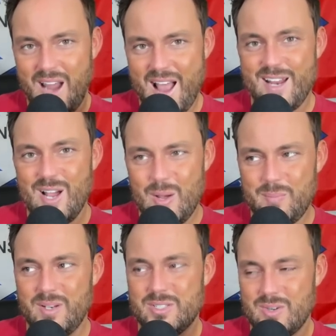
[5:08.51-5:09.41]
adding up
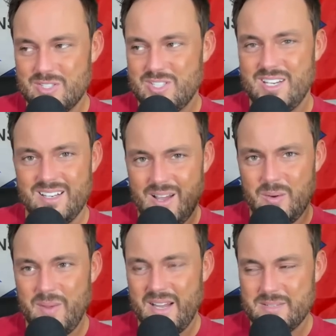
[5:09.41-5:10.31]
and you start seeing it now
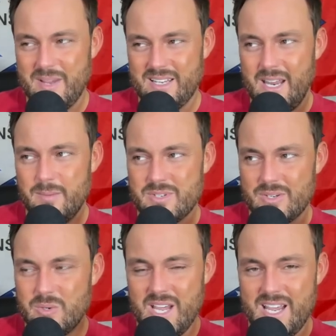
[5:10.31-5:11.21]
in back-to-back games, you're like,
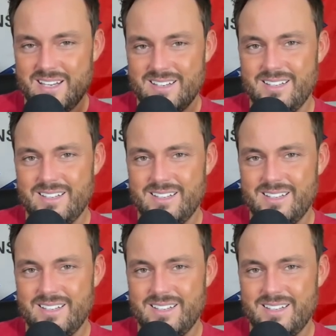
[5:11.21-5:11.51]
okay,